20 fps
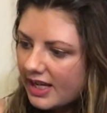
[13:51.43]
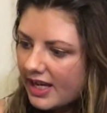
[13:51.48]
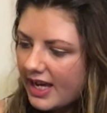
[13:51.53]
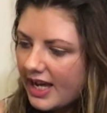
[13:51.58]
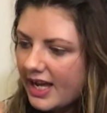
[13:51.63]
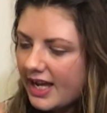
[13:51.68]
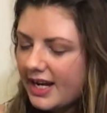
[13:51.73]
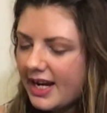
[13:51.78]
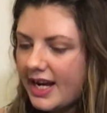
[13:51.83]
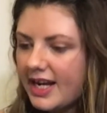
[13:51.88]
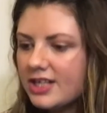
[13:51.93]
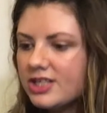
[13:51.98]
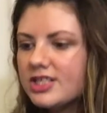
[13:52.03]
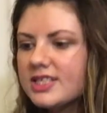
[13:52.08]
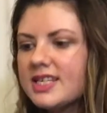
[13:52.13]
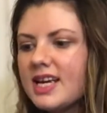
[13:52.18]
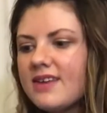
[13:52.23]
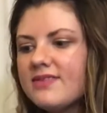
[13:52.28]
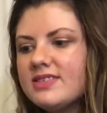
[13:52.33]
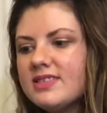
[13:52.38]
And I just
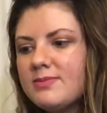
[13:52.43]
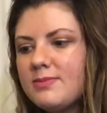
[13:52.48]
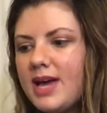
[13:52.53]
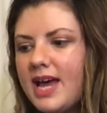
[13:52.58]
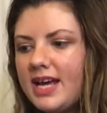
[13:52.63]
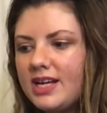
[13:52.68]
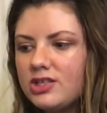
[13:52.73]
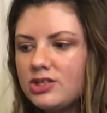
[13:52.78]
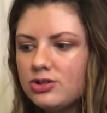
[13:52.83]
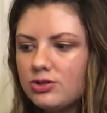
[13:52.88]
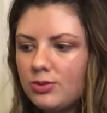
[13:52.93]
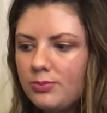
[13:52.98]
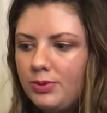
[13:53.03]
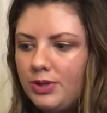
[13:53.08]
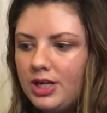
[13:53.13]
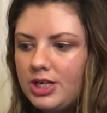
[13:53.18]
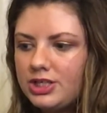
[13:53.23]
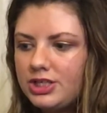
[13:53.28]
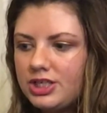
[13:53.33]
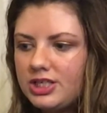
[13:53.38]
have some extra
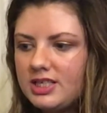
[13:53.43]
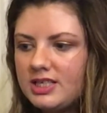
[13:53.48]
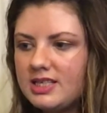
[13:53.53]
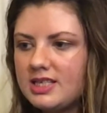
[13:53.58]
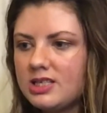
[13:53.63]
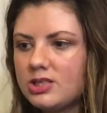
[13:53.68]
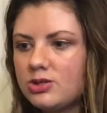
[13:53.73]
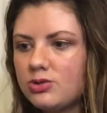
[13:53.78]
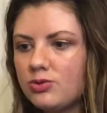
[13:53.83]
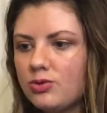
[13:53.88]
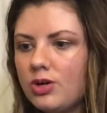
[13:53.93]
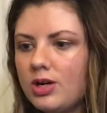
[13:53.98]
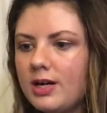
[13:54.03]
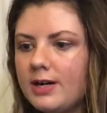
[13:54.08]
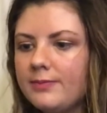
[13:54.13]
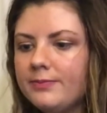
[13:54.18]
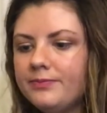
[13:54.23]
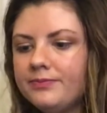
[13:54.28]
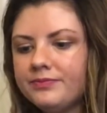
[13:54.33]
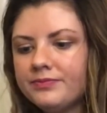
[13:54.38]
blushes in this
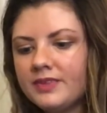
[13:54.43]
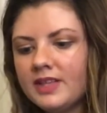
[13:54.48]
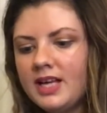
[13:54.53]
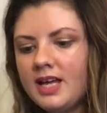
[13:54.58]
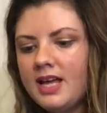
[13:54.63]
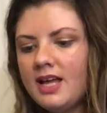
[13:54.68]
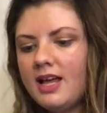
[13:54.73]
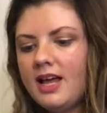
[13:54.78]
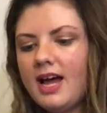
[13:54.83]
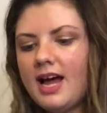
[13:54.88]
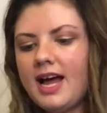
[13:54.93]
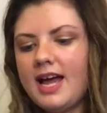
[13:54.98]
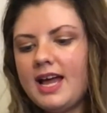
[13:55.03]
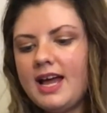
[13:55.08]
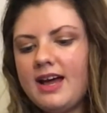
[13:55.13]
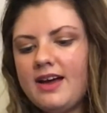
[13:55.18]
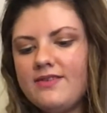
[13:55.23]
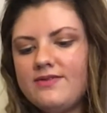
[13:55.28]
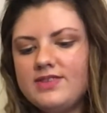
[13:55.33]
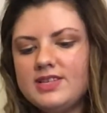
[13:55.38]
drawer. I
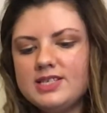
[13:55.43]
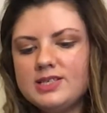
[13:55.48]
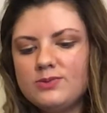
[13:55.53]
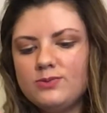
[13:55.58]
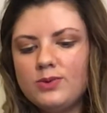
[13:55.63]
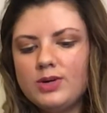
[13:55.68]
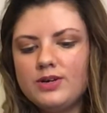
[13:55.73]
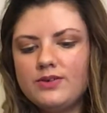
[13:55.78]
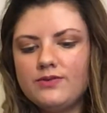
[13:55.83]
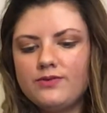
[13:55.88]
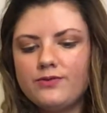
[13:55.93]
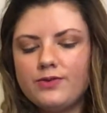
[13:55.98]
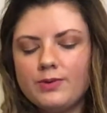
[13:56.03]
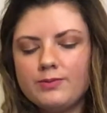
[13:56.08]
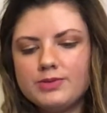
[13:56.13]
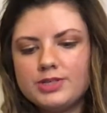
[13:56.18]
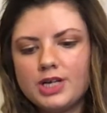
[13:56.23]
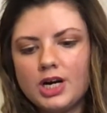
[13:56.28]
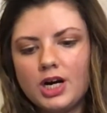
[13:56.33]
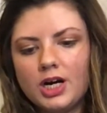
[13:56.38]
have this one
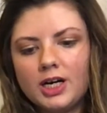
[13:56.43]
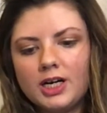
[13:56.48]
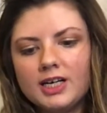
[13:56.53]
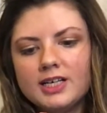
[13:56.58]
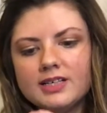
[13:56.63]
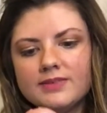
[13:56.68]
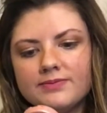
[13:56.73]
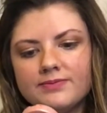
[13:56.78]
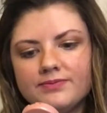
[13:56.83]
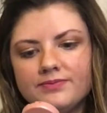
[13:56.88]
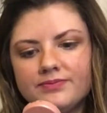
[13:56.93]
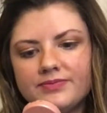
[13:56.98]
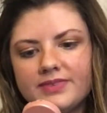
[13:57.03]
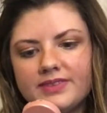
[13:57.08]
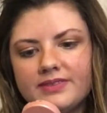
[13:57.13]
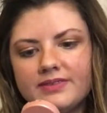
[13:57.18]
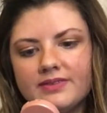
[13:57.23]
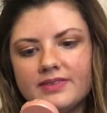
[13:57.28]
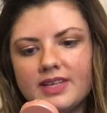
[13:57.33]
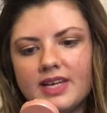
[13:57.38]
from Tarte,
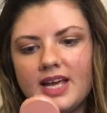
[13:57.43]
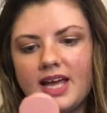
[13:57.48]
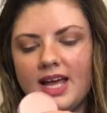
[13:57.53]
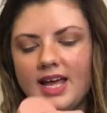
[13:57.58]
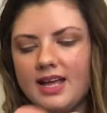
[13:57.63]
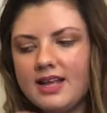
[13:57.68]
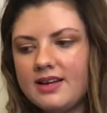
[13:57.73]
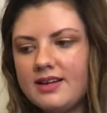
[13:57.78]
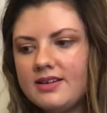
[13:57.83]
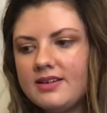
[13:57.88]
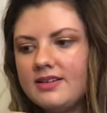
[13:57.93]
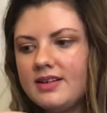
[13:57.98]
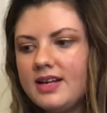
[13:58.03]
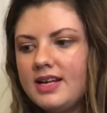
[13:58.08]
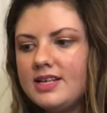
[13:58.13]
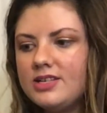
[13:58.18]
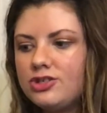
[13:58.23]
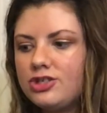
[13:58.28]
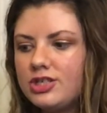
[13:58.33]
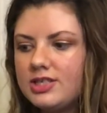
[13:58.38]
and
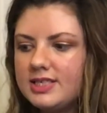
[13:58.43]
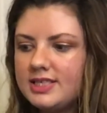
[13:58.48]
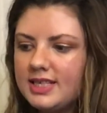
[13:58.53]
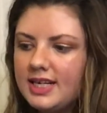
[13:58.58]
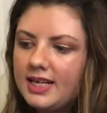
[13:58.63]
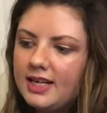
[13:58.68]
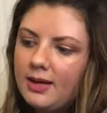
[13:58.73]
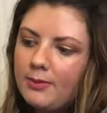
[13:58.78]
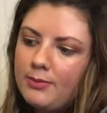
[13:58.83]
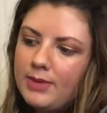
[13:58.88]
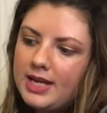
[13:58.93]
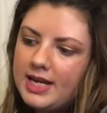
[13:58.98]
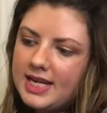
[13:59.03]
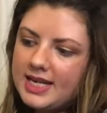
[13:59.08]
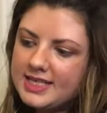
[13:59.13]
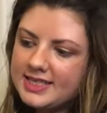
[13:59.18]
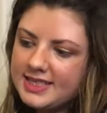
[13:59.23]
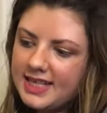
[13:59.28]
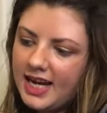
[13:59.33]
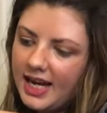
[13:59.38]
it's just like a
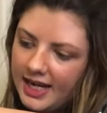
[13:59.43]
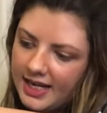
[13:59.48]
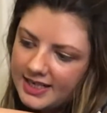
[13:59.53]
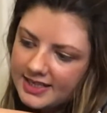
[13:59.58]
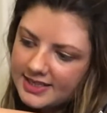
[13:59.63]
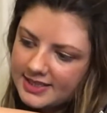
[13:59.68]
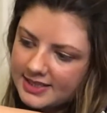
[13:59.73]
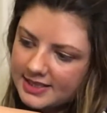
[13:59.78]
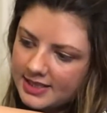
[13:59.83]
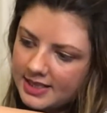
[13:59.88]
mini size.